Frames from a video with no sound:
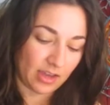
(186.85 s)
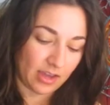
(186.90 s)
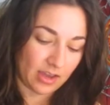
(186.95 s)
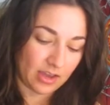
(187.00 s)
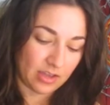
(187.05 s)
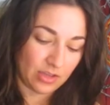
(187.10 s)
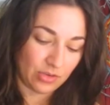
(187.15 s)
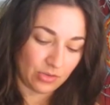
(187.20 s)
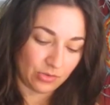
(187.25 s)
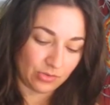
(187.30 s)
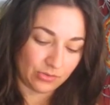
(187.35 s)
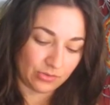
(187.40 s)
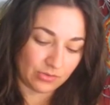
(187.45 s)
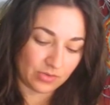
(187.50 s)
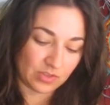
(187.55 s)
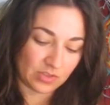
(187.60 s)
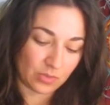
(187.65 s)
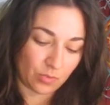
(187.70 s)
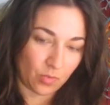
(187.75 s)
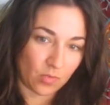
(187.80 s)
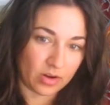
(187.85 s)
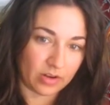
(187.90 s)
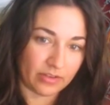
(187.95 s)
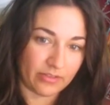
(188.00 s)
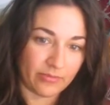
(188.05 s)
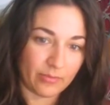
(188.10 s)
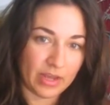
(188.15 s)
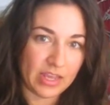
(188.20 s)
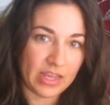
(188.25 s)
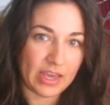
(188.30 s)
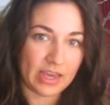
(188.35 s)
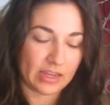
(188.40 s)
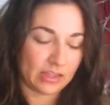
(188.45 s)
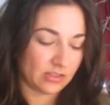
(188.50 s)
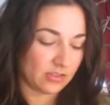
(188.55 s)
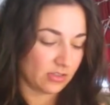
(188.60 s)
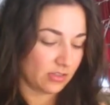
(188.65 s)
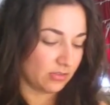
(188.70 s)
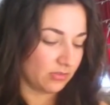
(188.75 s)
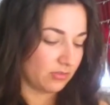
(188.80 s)
I used one of my
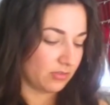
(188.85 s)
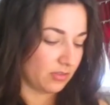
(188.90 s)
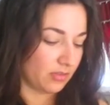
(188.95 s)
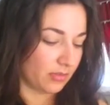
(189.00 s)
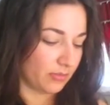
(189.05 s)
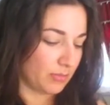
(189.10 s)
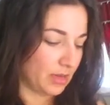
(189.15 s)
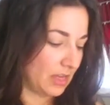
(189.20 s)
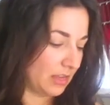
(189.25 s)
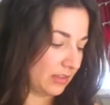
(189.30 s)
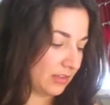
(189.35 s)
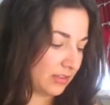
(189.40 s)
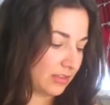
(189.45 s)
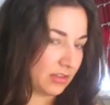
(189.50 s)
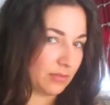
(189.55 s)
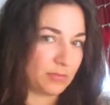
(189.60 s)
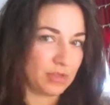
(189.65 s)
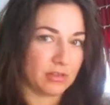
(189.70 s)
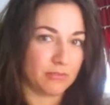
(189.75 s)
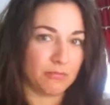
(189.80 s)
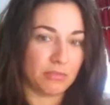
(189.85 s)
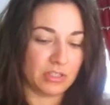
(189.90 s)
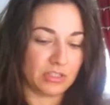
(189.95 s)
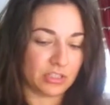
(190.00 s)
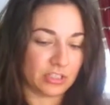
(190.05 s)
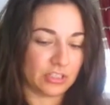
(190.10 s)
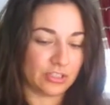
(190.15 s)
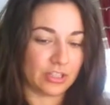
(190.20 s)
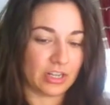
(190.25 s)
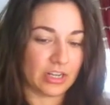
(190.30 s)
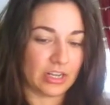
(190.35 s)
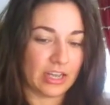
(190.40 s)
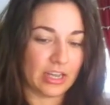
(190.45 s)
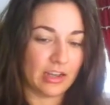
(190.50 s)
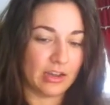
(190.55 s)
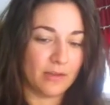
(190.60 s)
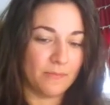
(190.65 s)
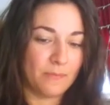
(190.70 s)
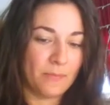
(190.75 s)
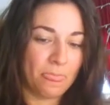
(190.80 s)
hagstones. Oh man, this is gonna be a bitch to try to hang up.